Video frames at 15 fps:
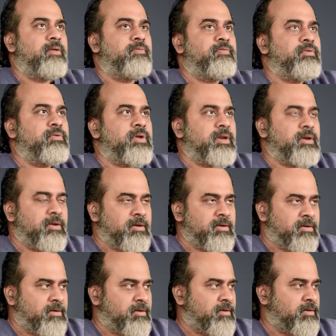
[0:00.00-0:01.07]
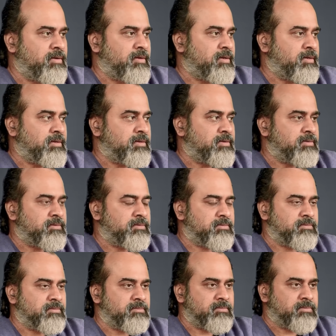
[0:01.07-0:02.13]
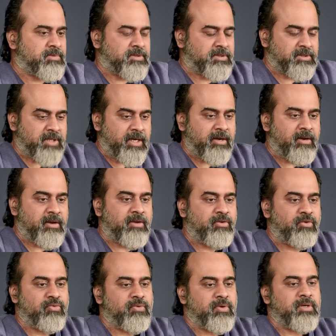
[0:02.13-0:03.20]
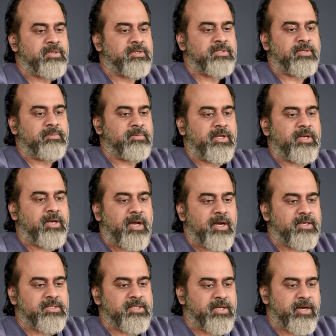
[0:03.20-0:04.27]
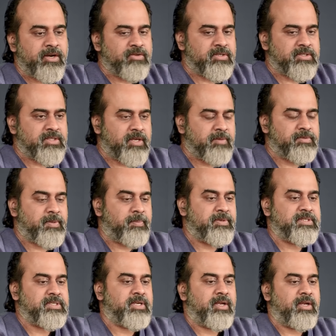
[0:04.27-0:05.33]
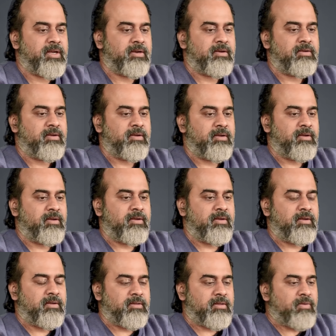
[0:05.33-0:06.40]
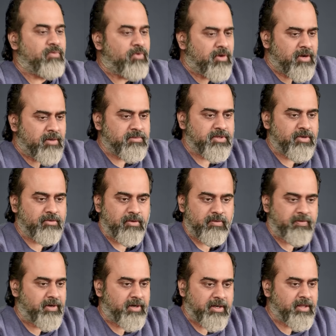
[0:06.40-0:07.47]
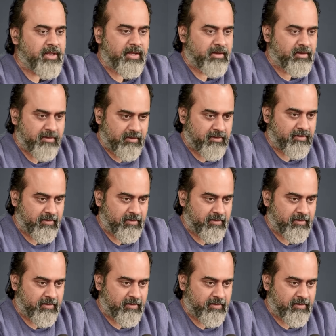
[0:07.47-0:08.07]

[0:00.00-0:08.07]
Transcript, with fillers: if you cannot uh, send it towards something larger and just keep suppressing it, then what comes out of it? Nothing.